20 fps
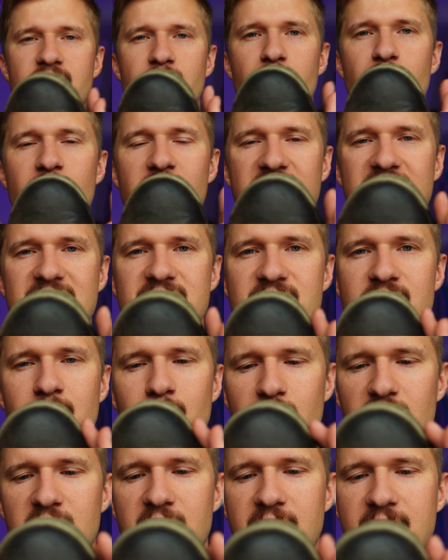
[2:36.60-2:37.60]
the biggest
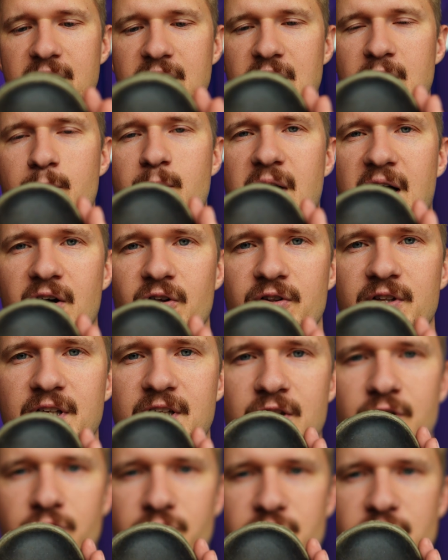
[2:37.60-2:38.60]
complaint about the
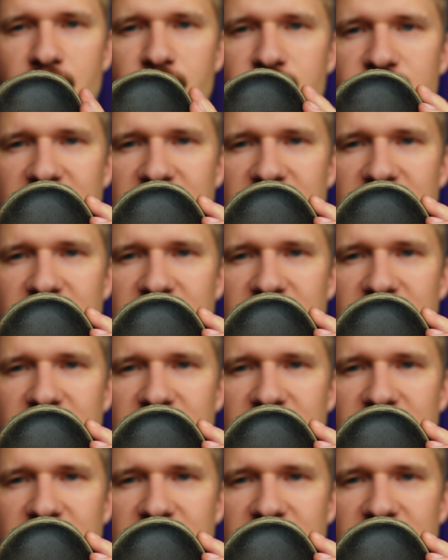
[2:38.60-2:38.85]
Kujo